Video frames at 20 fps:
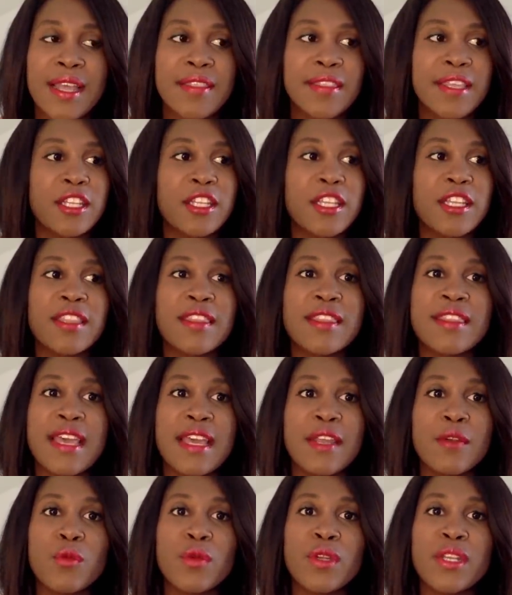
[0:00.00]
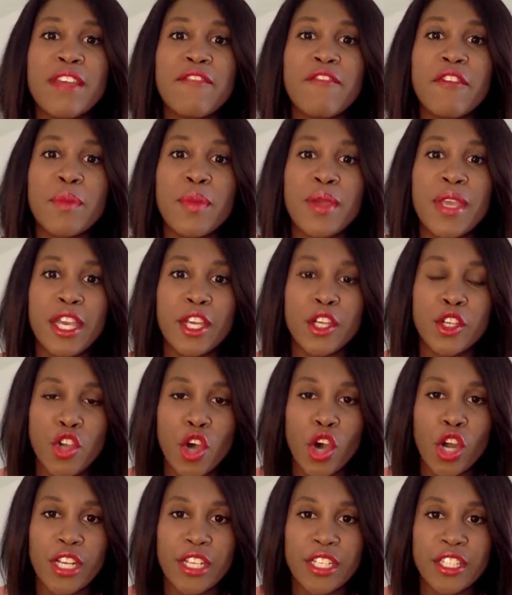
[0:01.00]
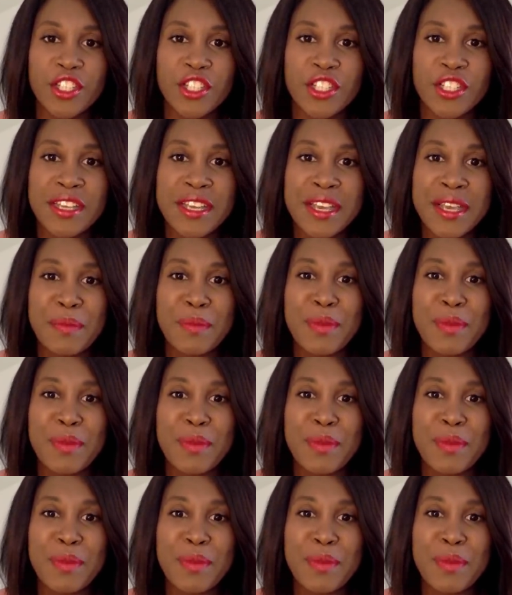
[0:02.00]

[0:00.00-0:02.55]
that would never be acknowledged,